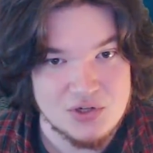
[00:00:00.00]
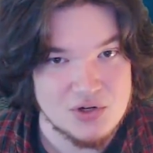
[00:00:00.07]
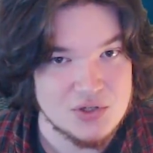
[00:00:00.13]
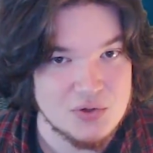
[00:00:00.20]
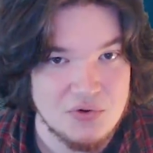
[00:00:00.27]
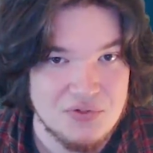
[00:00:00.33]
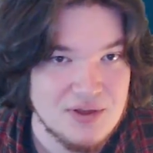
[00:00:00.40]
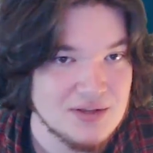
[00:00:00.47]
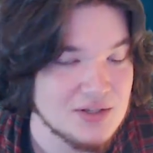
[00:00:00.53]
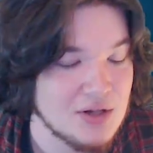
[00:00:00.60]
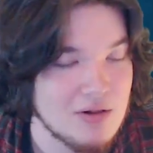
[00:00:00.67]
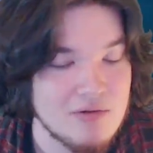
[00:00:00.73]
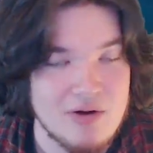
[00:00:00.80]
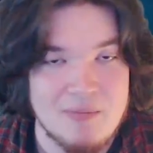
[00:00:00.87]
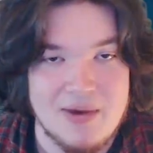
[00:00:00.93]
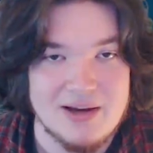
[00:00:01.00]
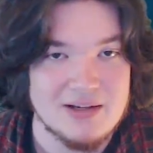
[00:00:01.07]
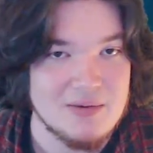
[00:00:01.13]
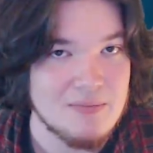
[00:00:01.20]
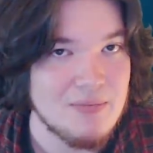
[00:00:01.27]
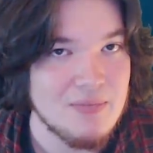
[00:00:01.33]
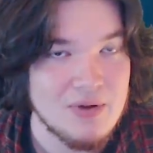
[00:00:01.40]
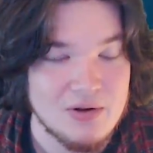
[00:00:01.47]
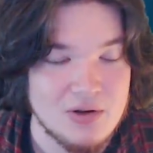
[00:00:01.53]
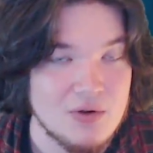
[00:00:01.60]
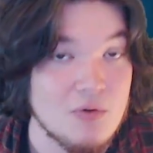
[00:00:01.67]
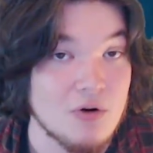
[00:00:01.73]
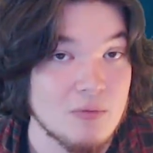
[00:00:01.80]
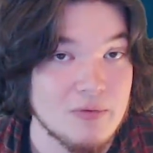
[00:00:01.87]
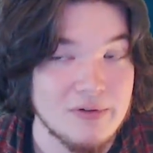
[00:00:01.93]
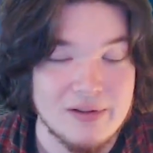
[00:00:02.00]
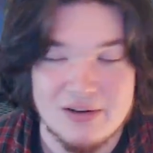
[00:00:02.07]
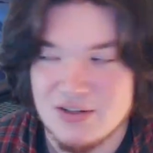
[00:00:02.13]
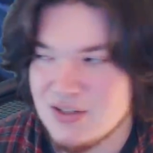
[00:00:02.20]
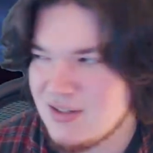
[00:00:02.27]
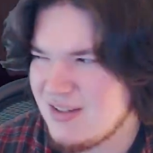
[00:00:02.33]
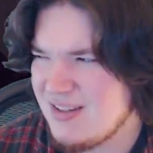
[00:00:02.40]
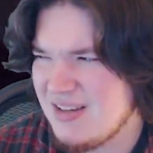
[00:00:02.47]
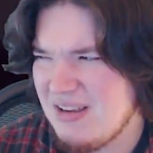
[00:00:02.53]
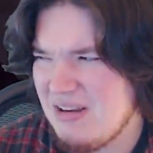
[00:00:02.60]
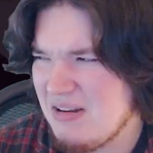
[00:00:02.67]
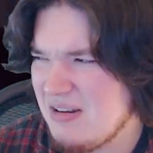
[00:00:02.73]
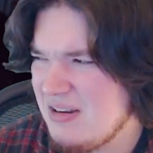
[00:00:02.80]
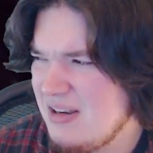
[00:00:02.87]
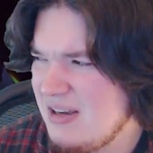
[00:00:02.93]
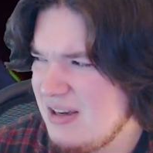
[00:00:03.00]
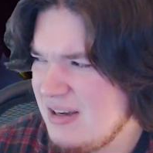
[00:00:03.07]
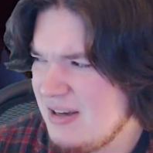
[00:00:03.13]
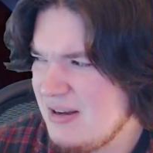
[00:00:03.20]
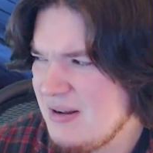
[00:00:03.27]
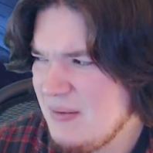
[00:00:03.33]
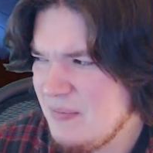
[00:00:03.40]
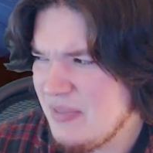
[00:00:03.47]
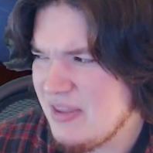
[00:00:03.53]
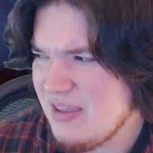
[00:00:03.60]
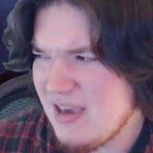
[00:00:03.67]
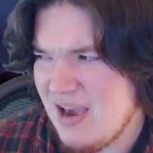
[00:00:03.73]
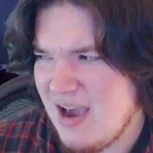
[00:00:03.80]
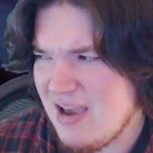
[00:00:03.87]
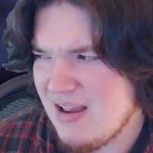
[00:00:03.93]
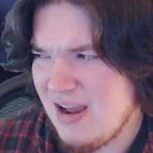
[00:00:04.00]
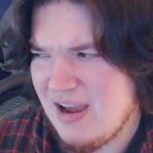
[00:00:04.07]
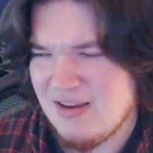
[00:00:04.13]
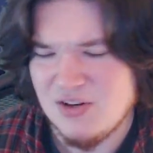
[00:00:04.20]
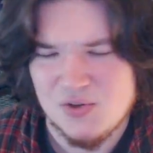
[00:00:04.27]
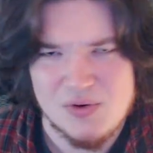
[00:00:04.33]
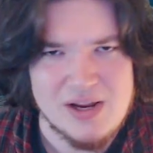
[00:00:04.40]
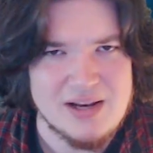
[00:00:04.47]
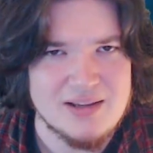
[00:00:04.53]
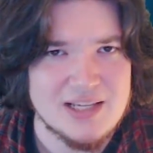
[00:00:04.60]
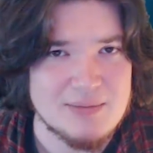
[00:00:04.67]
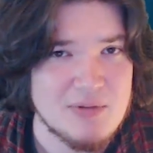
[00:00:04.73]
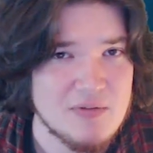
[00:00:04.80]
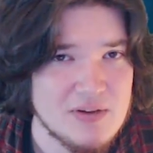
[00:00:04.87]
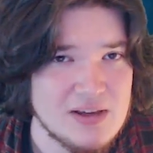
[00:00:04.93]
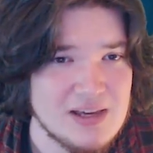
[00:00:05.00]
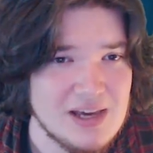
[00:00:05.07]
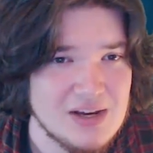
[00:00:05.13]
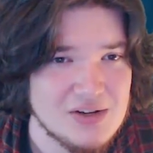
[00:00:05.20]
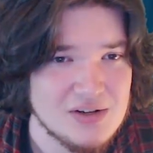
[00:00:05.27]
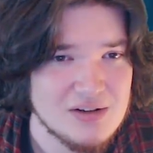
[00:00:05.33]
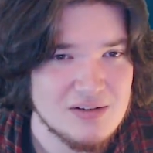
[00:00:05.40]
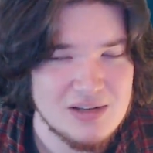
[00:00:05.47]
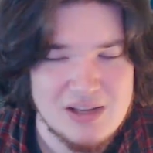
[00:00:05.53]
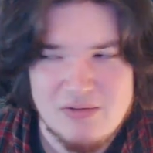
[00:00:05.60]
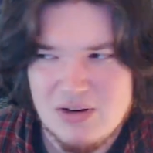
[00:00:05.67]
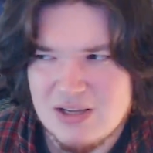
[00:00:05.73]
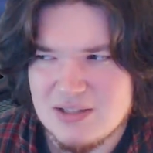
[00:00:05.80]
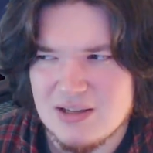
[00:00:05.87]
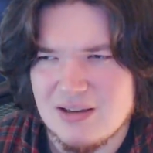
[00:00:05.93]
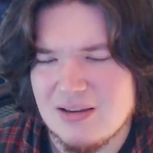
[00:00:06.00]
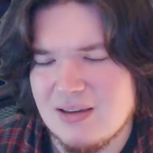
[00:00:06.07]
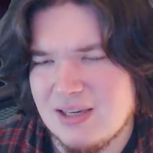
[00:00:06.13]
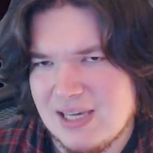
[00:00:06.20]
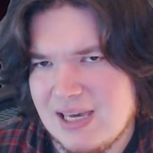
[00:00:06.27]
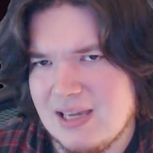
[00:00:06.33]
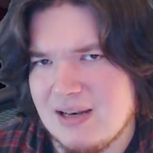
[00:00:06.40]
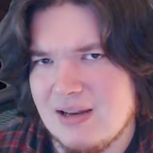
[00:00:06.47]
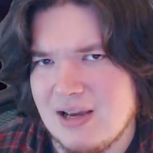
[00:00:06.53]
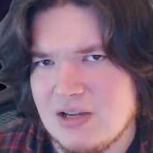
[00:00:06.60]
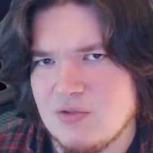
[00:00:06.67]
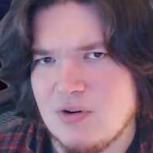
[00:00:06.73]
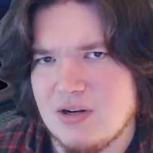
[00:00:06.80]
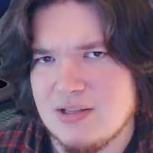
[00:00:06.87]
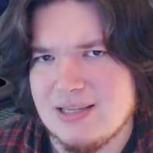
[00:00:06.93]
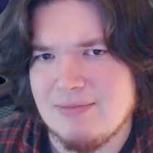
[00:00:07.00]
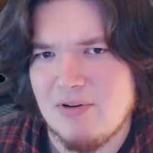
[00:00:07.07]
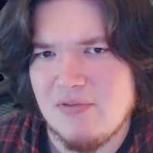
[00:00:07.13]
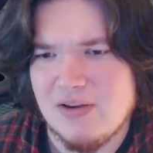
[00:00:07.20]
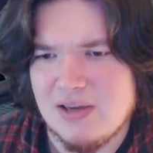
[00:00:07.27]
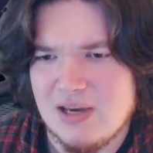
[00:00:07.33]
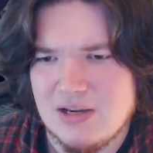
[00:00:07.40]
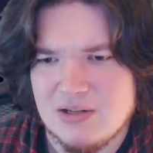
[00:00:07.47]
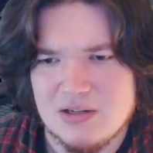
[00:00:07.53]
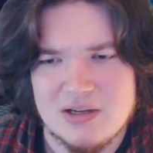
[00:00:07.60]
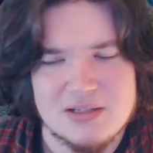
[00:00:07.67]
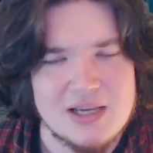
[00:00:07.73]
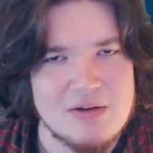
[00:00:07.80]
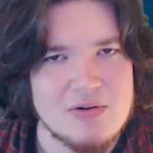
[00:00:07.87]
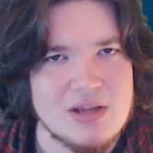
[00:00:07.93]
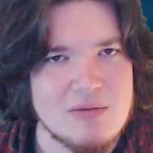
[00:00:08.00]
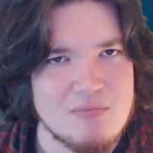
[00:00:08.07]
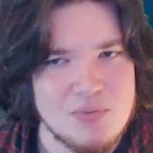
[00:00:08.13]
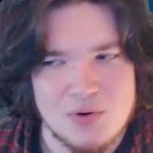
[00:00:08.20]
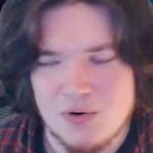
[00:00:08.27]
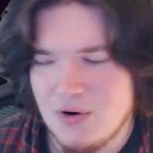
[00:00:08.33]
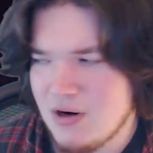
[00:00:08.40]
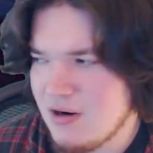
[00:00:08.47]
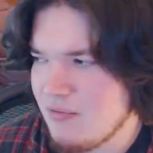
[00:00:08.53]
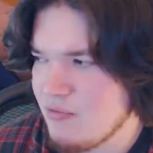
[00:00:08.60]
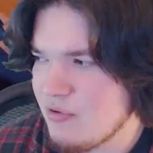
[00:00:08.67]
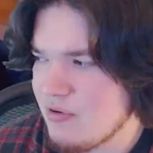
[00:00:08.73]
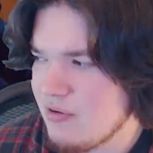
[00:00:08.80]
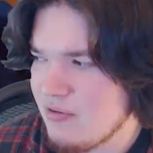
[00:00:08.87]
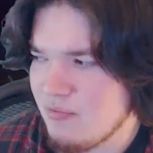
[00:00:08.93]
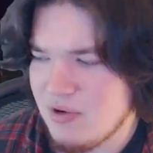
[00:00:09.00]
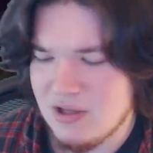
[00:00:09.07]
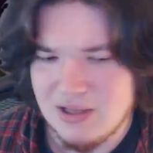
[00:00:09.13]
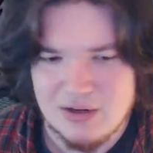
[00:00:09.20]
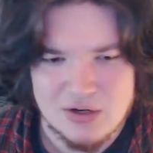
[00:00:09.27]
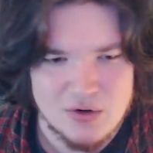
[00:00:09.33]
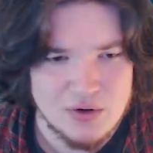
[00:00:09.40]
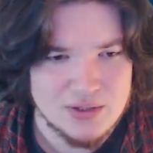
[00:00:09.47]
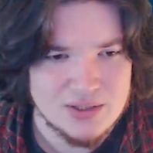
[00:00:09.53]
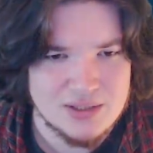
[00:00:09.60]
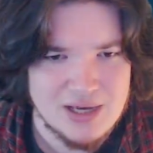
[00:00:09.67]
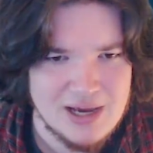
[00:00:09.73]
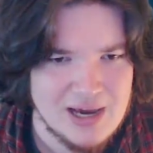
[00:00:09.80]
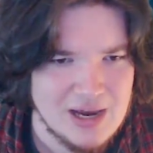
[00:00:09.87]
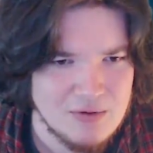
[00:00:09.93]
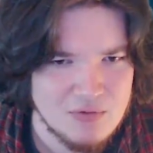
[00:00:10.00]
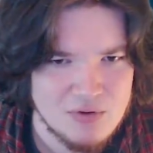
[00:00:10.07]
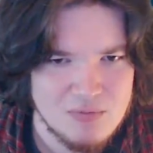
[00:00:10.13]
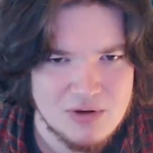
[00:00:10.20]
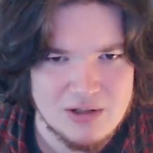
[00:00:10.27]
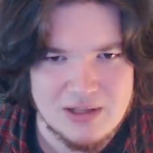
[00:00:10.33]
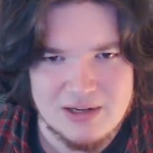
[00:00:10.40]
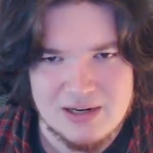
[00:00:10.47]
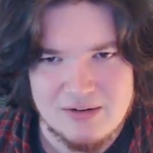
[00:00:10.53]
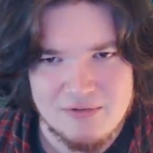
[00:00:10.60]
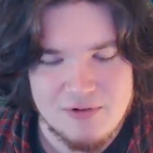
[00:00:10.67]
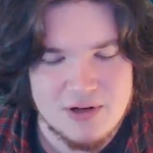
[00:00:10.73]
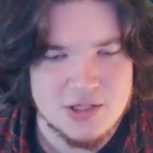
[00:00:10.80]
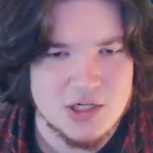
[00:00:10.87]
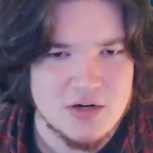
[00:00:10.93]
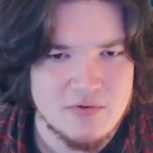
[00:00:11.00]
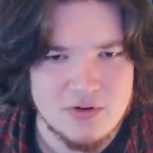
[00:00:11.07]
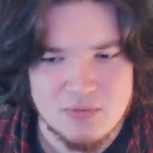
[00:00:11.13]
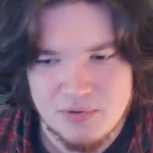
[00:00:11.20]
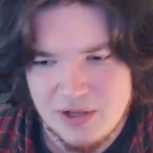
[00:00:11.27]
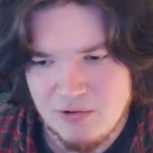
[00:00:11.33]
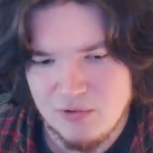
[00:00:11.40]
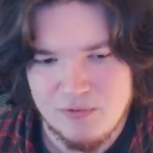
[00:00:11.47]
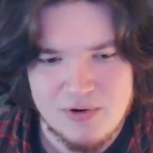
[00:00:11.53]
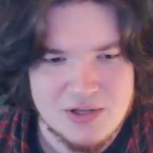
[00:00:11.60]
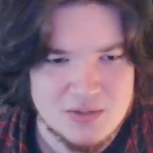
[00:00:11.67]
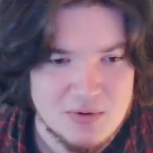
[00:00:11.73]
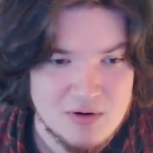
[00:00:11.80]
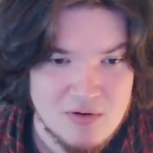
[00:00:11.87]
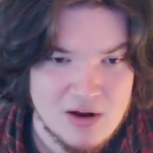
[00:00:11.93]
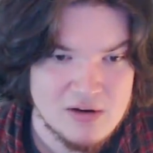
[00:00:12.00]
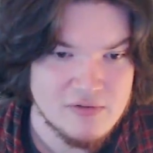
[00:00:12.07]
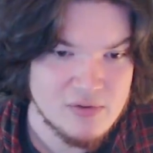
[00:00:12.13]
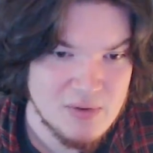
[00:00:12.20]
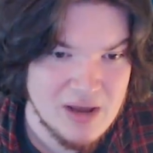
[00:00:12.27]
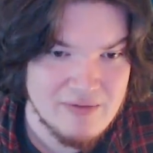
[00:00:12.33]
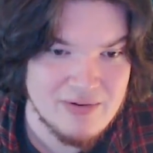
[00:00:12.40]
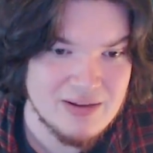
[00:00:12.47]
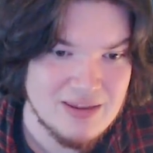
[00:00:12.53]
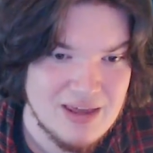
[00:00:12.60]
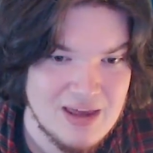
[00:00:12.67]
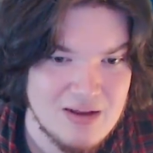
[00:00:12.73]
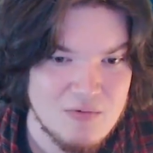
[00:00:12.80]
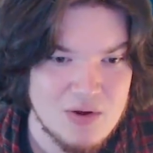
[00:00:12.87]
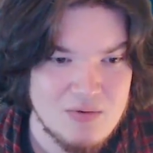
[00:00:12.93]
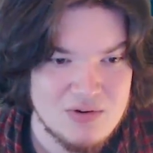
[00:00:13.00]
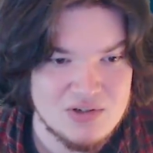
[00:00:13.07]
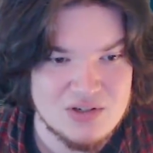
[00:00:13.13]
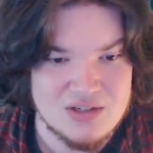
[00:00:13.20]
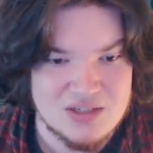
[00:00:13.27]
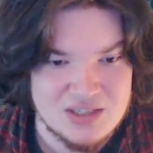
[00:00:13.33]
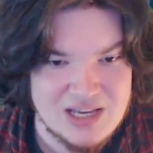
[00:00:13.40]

started school, things slowly went back to normal, and just, ugh. Yeah, I dread summer vacation. Even as a kid, I dreaded summer vacation, because I would get bored, wouldn't be allowed to go outside, wouldn't be allowed to have friends over, or play with friends, would be grounded from everything. We would just